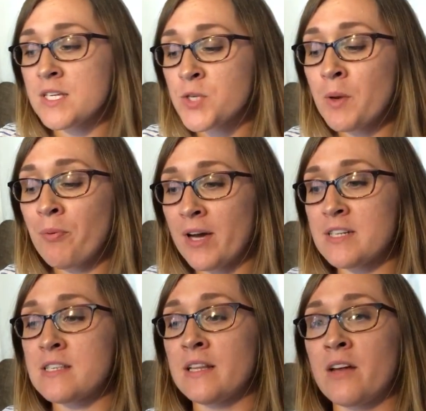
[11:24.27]
So we
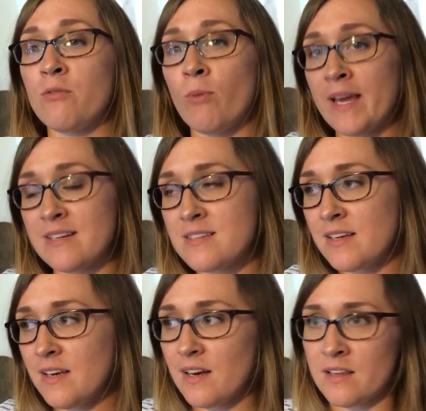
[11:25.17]
practice a lot of wait,
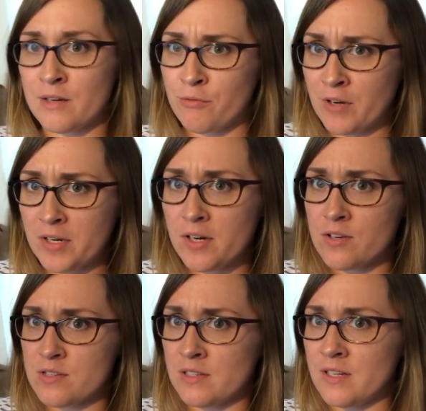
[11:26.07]
a lot of
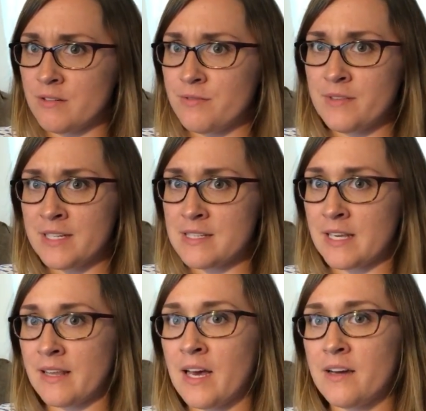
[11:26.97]
recalls, a lot of things
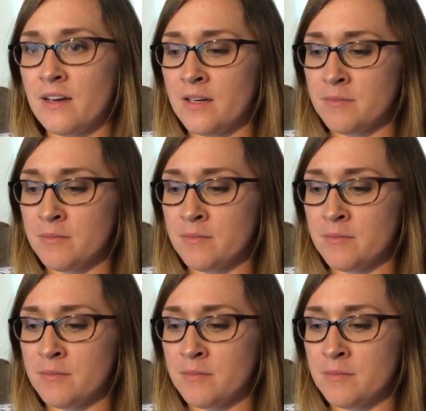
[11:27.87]
like that,